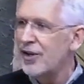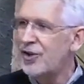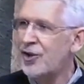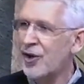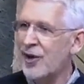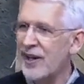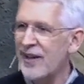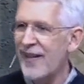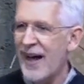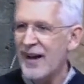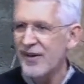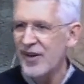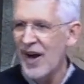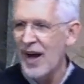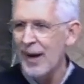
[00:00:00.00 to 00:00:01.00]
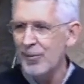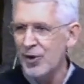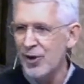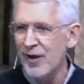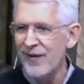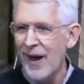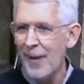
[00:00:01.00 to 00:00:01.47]
during that time,
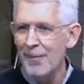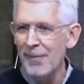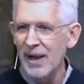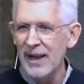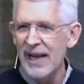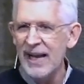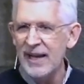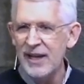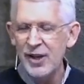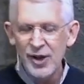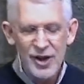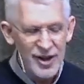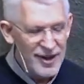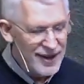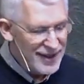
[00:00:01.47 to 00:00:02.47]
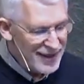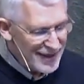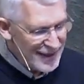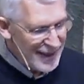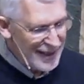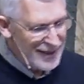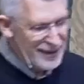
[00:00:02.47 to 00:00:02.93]
during that millennial
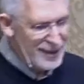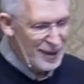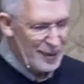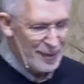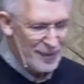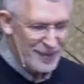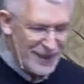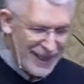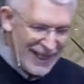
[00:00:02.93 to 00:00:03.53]
kingdom.